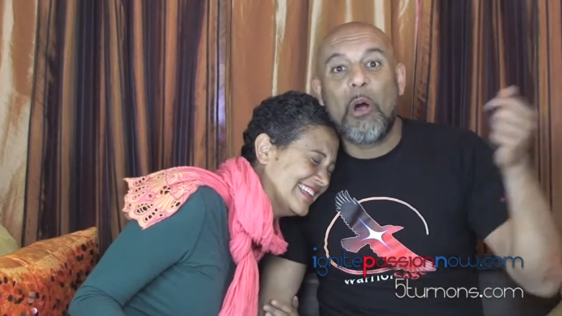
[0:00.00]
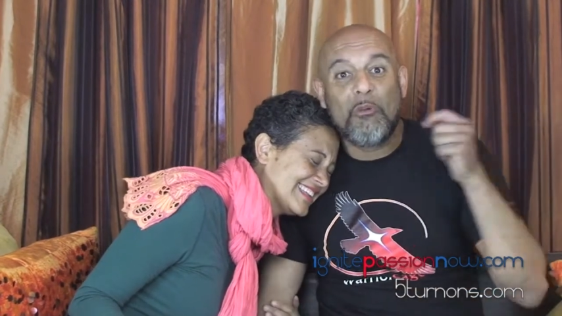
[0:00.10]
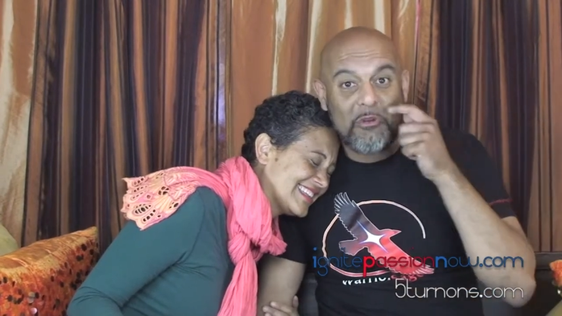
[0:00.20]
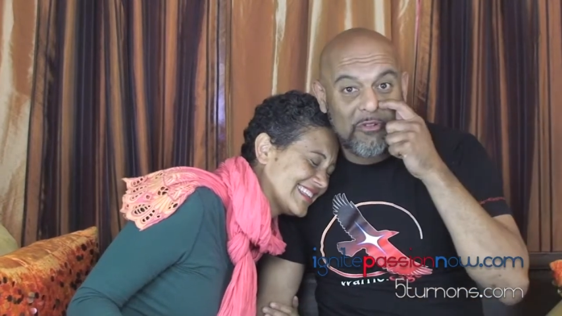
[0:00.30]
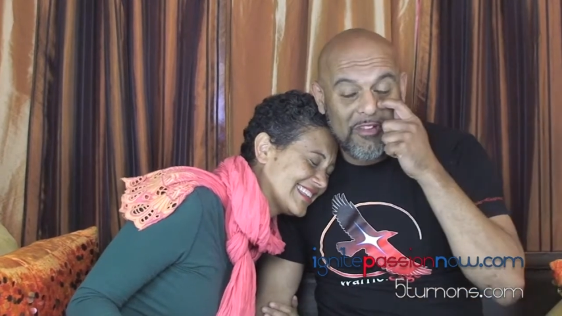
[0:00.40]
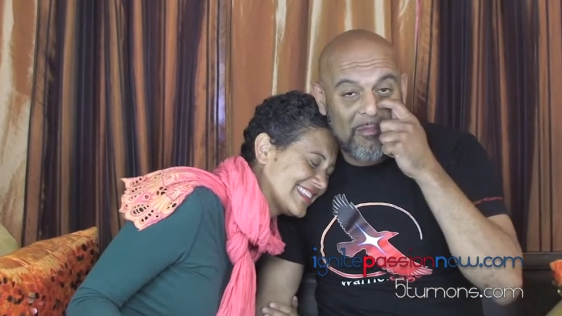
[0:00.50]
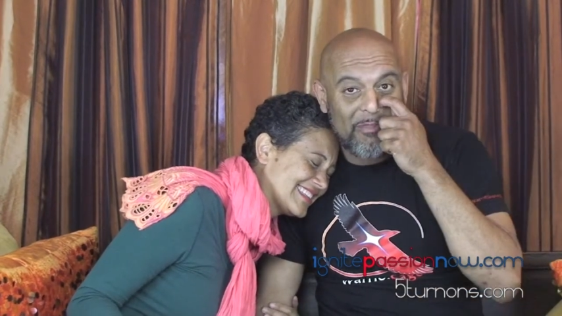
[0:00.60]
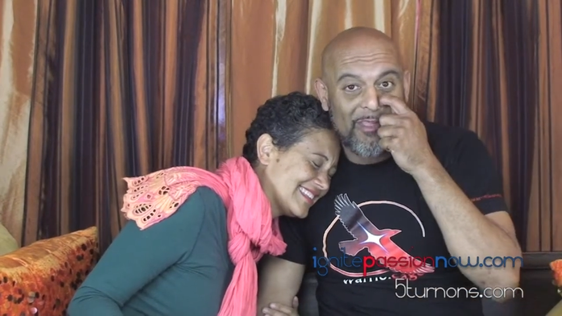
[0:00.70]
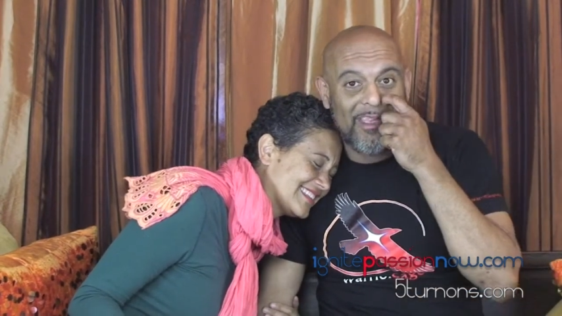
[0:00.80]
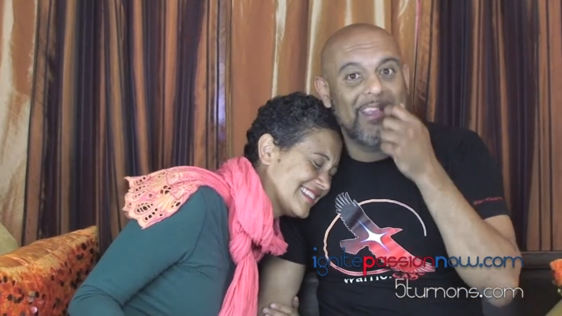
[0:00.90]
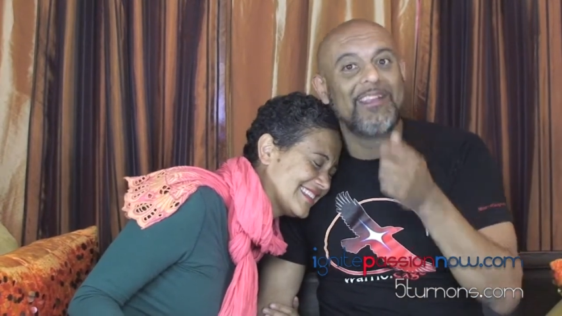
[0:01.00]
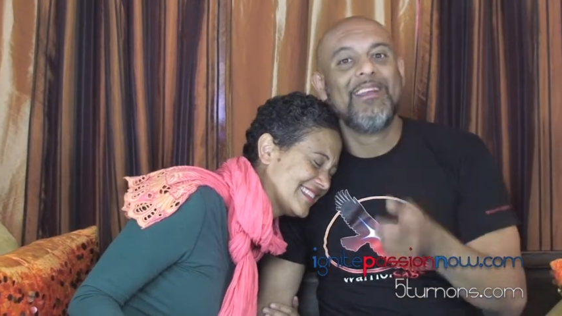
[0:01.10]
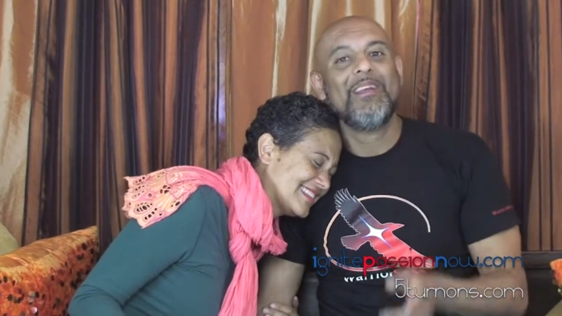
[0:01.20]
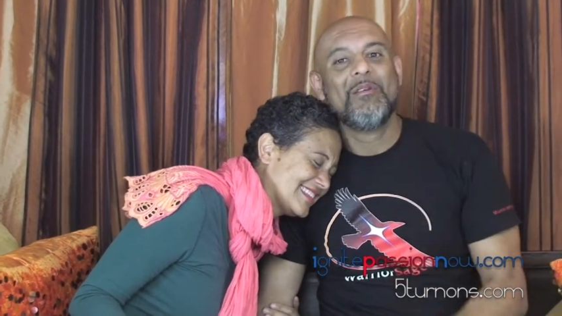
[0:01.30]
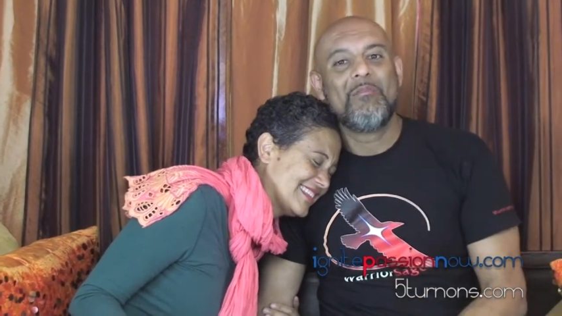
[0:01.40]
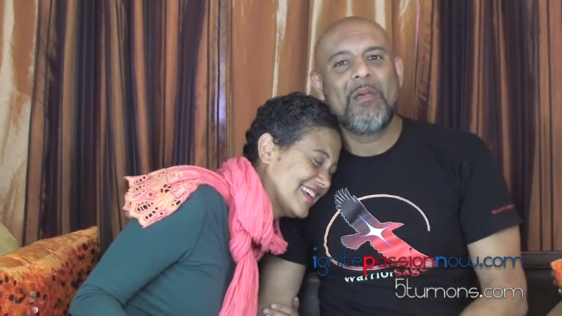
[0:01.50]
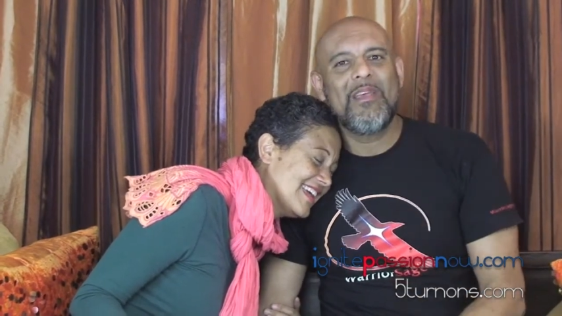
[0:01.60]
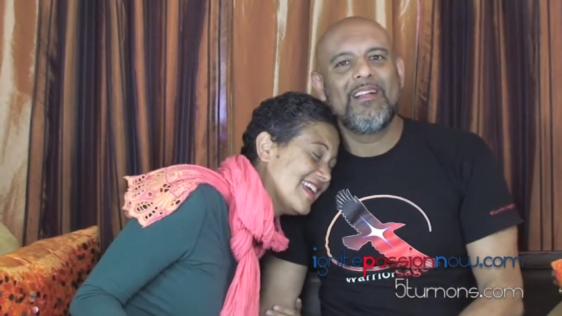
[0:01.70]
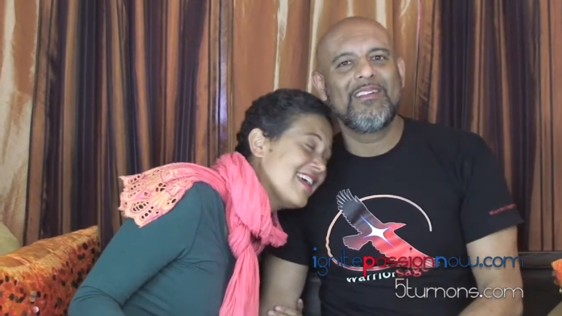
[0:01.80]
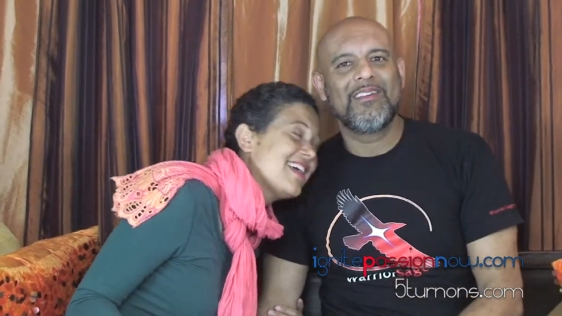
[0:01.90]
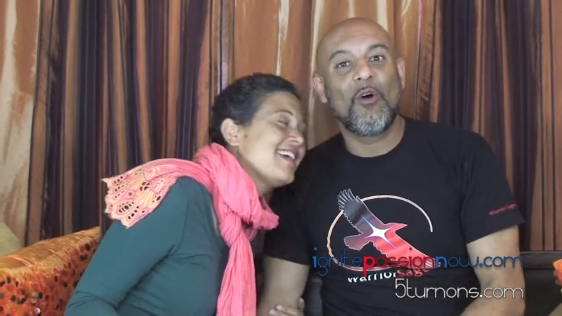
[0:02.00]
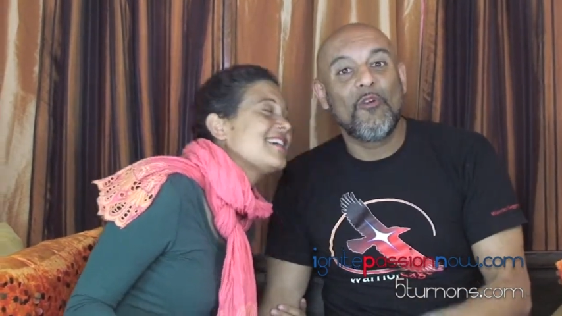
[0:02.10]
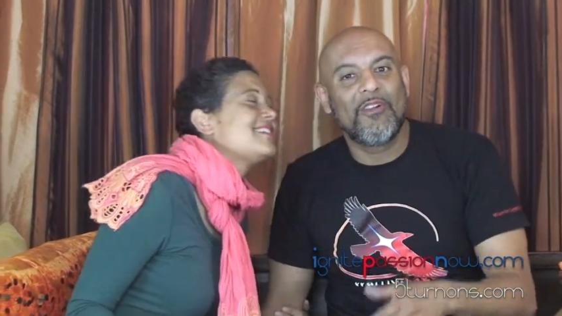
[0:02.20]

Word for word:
Speaker 1: go do something. Maybe I'll go